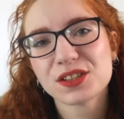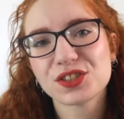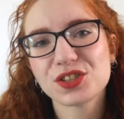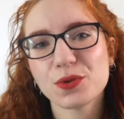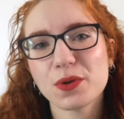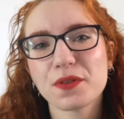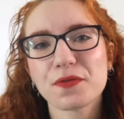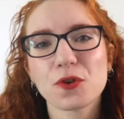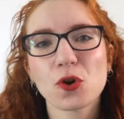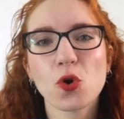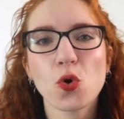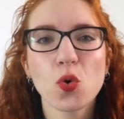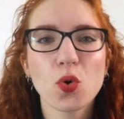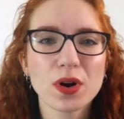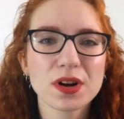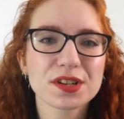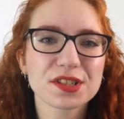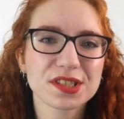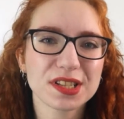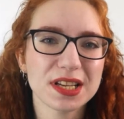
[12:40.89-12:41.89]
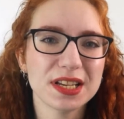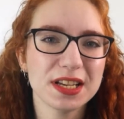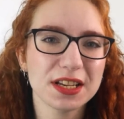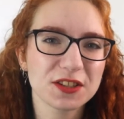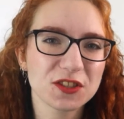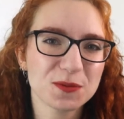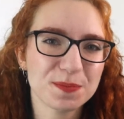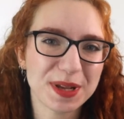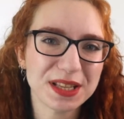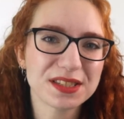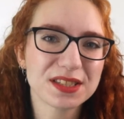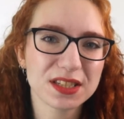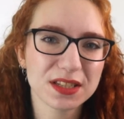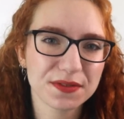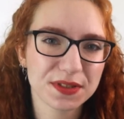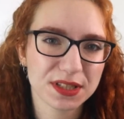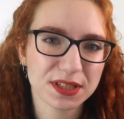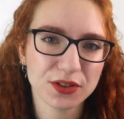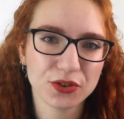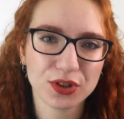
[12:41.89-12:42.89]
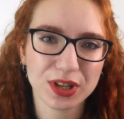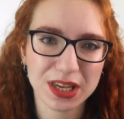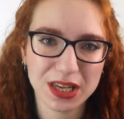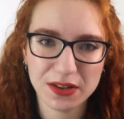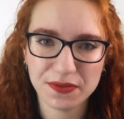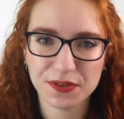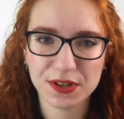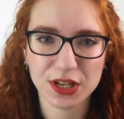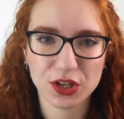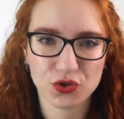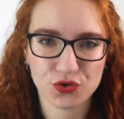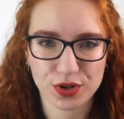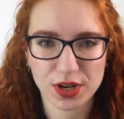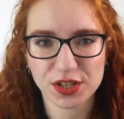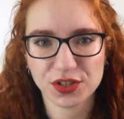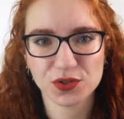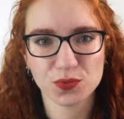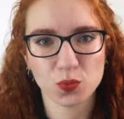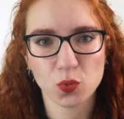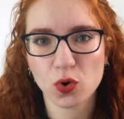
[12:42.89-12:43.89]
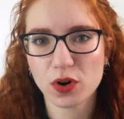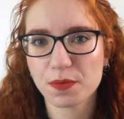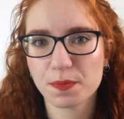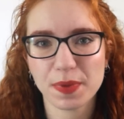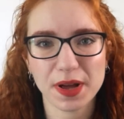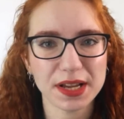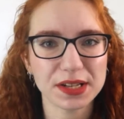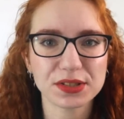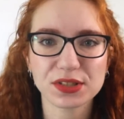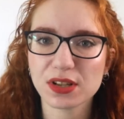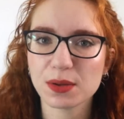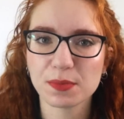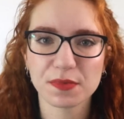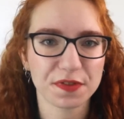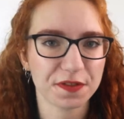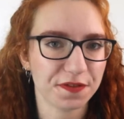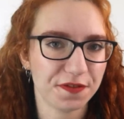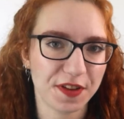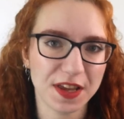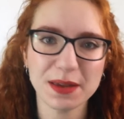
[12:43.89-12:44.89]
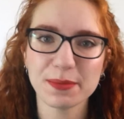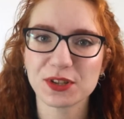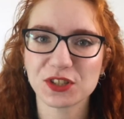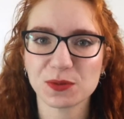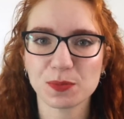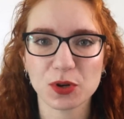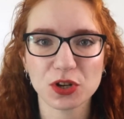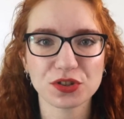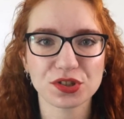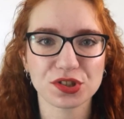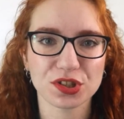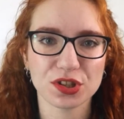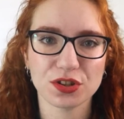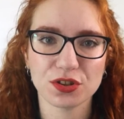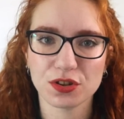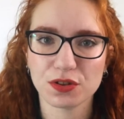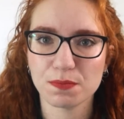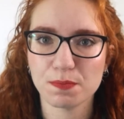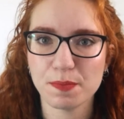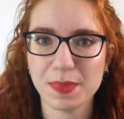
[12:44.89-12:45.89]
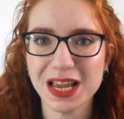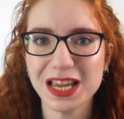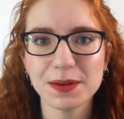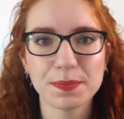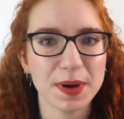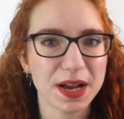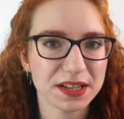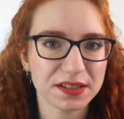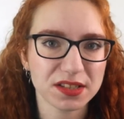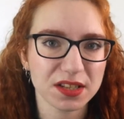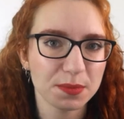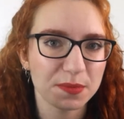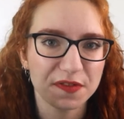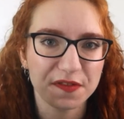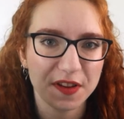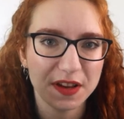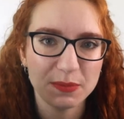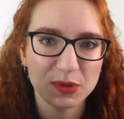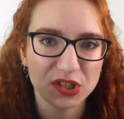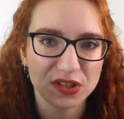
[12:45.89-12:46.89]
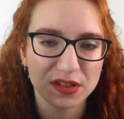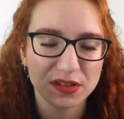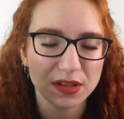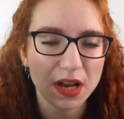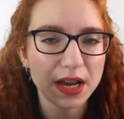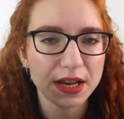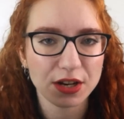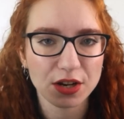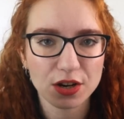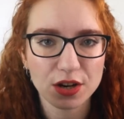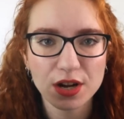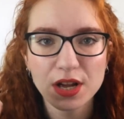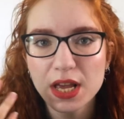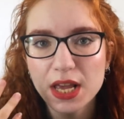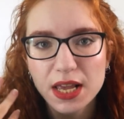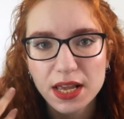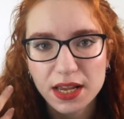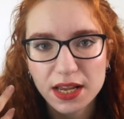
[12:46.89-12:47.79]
So of course an expensive silk evening dress worn by some famous person or made by some famous designer